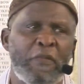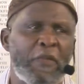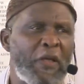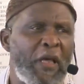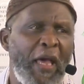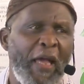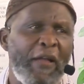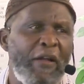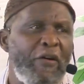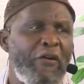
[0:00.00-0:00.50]

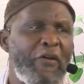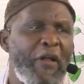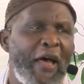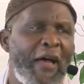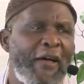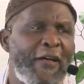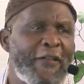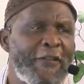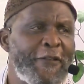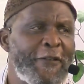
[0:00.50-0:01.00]
Can't do
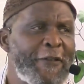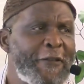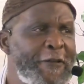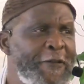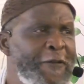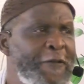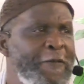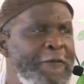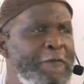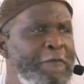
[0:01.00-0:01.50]
that.
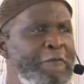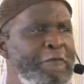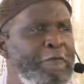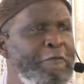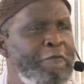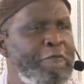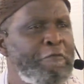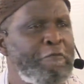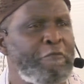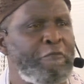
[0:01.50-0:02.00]

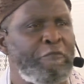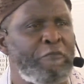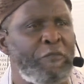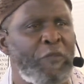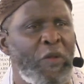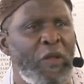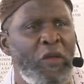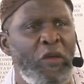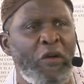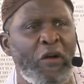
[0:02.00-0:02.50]

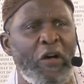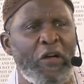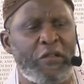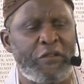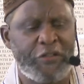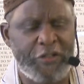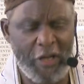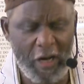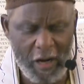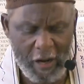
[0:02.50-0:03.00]
You're going
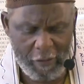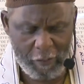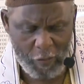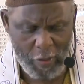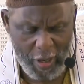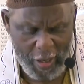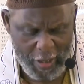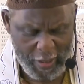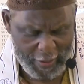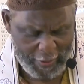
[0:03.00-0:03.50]
to serve
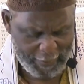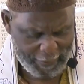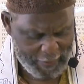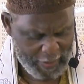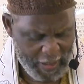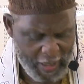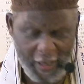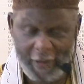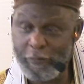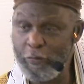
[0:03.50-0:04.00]
one,
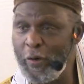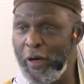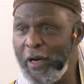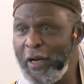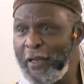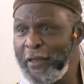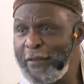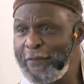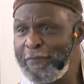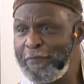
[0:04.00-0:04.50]
love
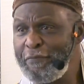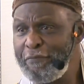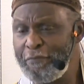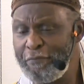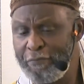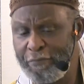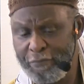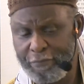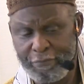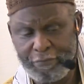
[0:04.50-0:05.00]
one,
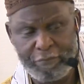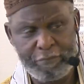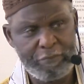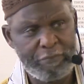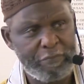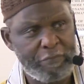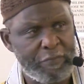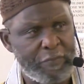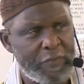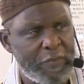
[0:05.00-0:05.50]

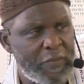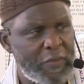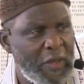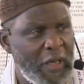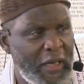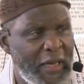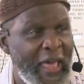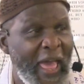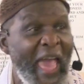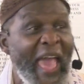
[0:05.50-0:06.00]

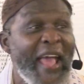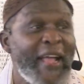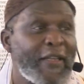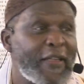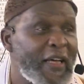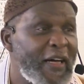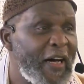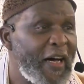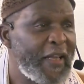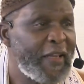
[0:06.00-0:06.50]
and hate
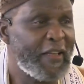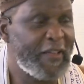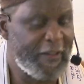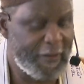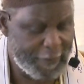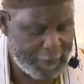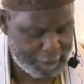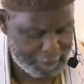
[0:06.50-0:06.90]
the other.